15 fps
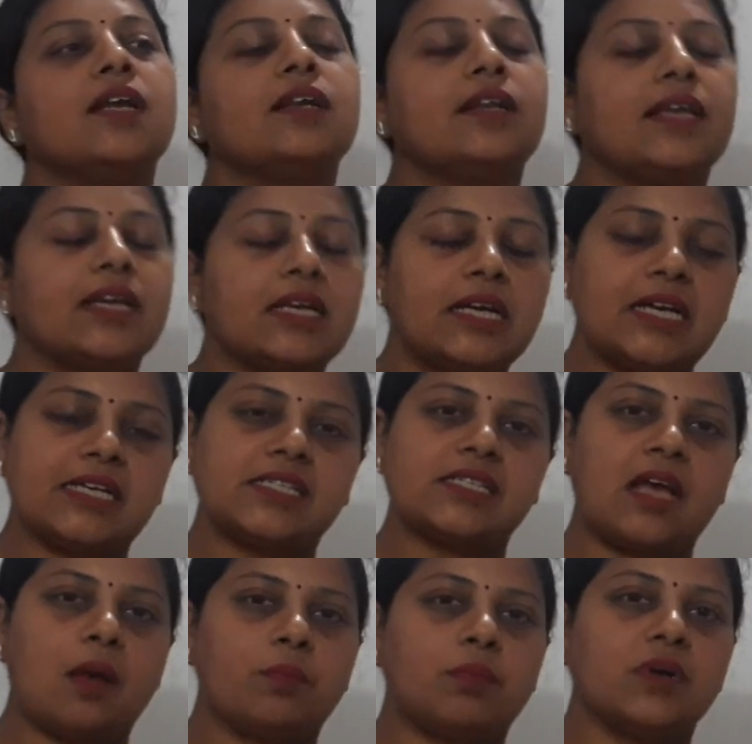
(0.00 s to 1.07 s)
Take an
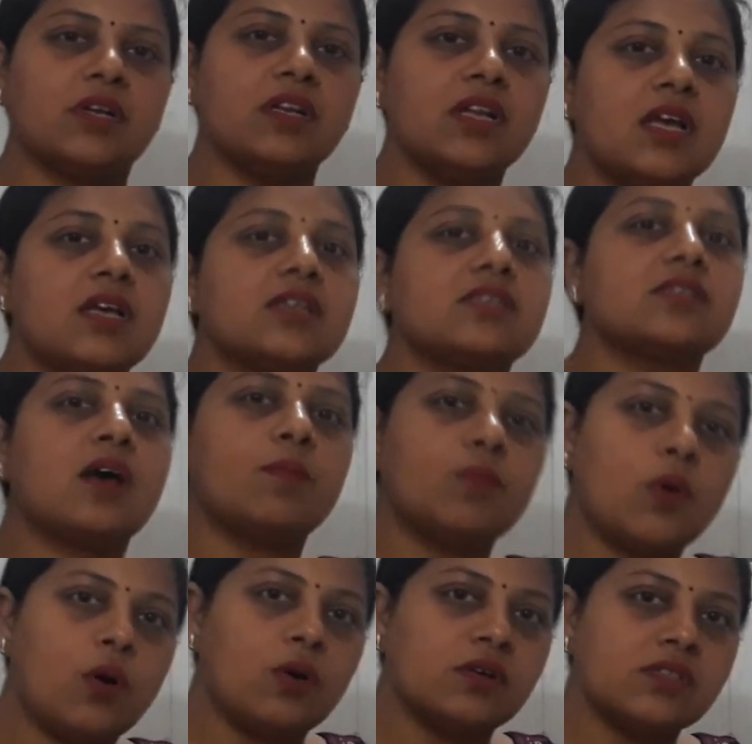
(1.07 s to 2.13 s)
example.
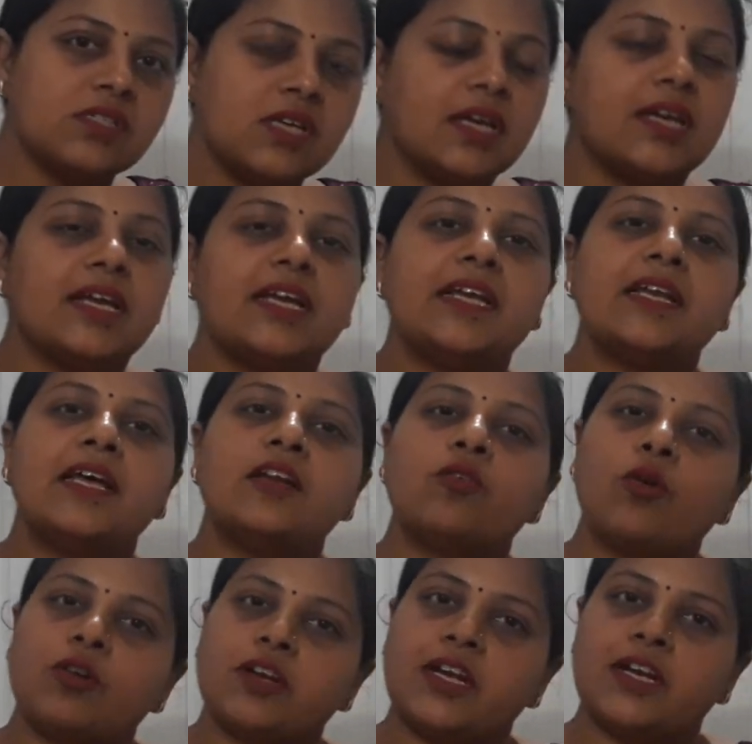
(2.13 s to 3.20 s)
Suppose in an
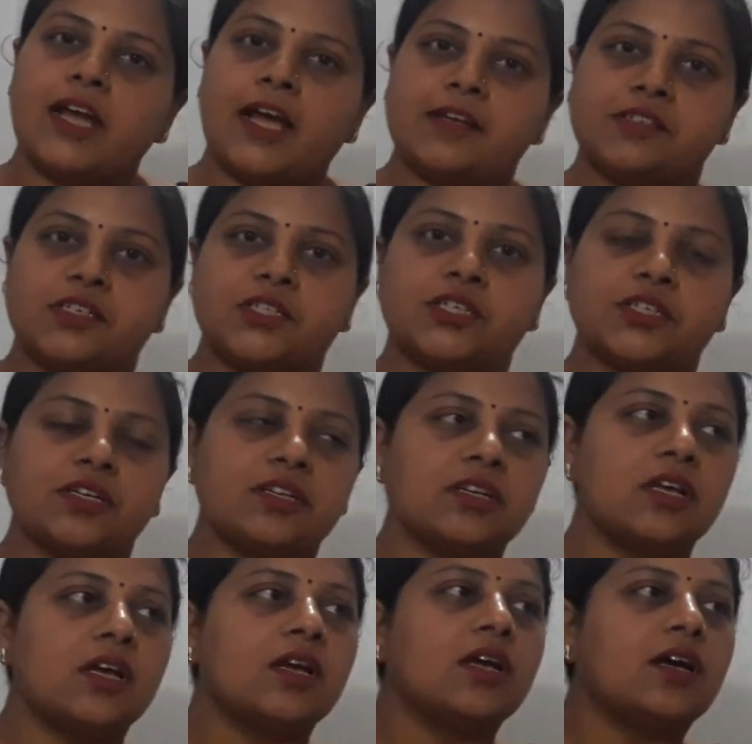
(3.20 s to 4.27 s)

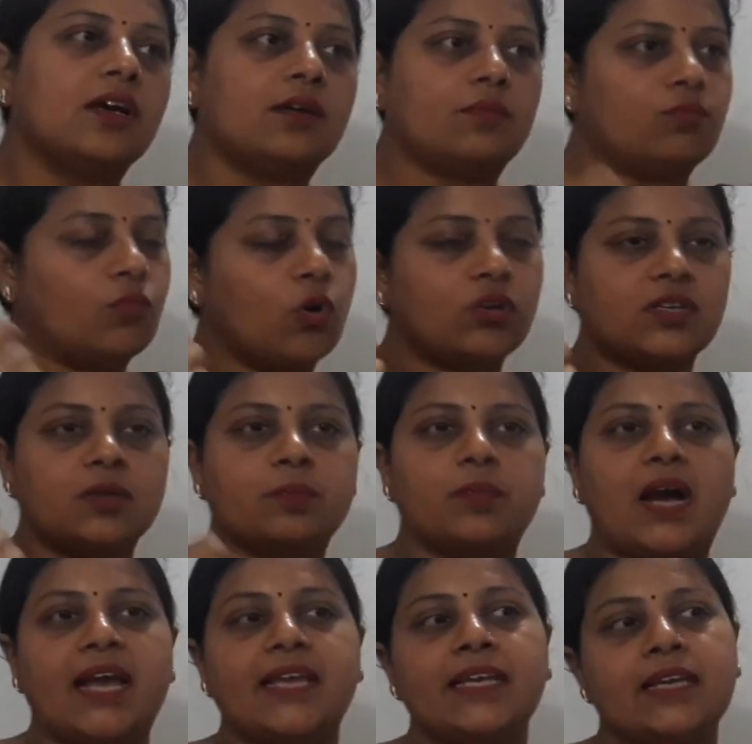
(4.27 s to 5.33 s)
organization,
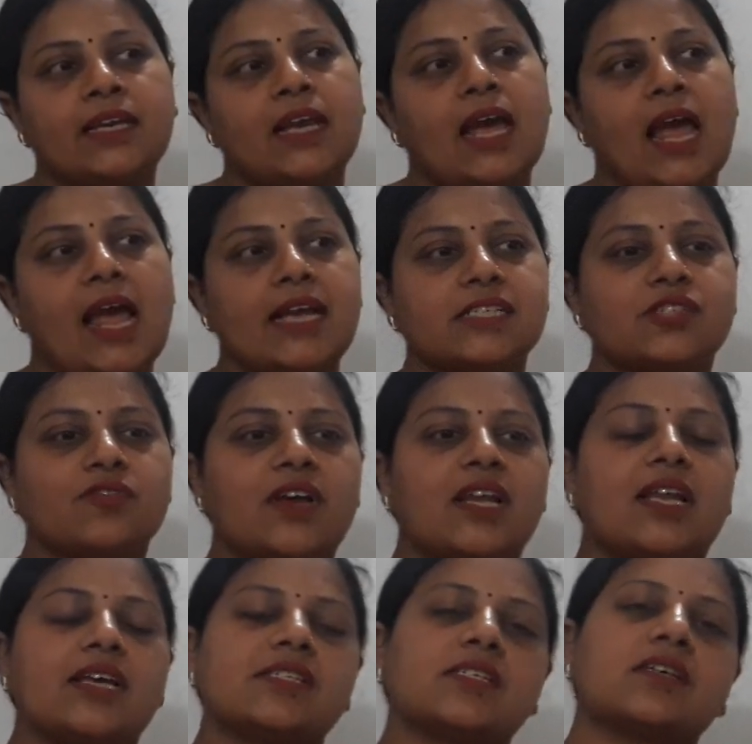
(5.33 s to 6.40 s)
motorbike as well
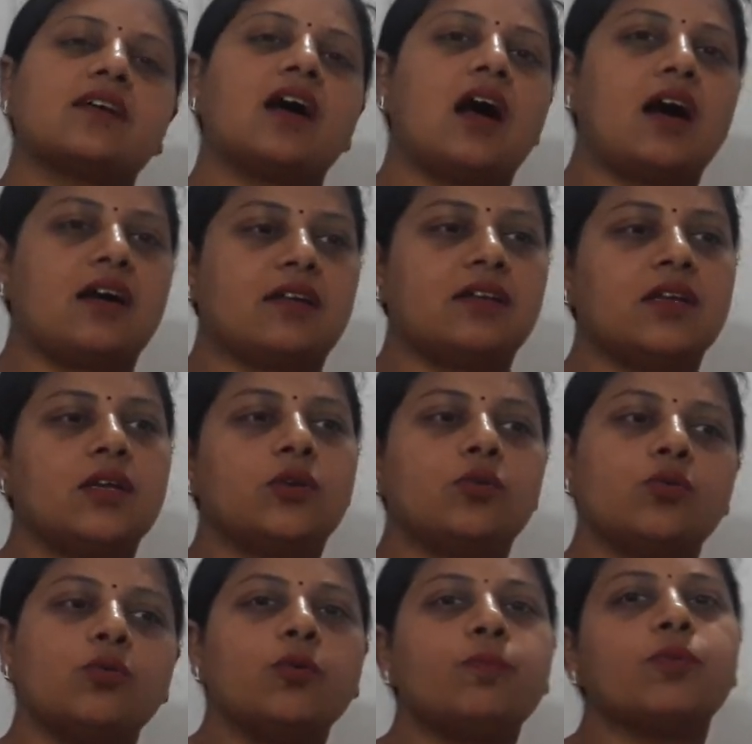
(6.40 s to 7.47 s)
as car,
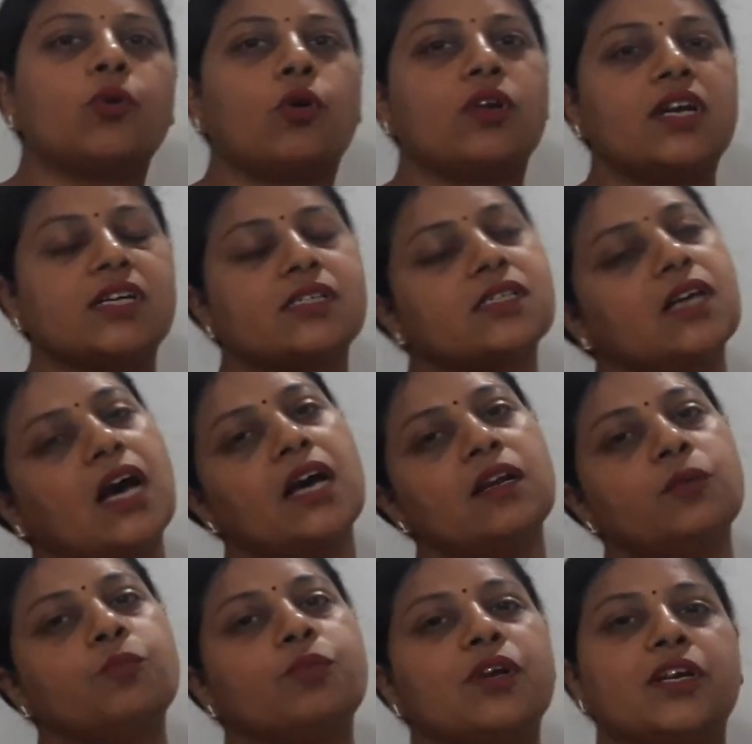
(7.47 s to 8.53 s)
two products are
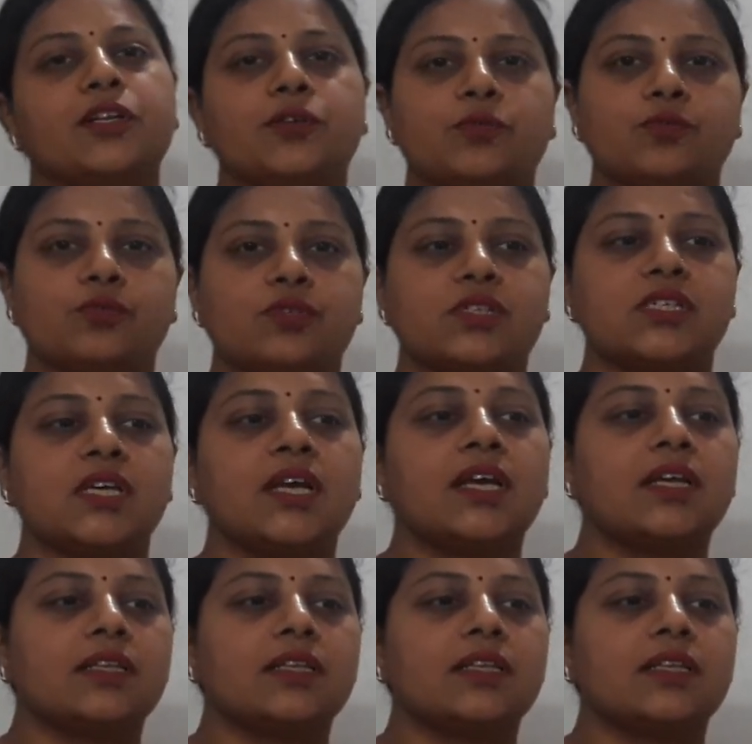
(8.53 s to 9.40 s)
produced.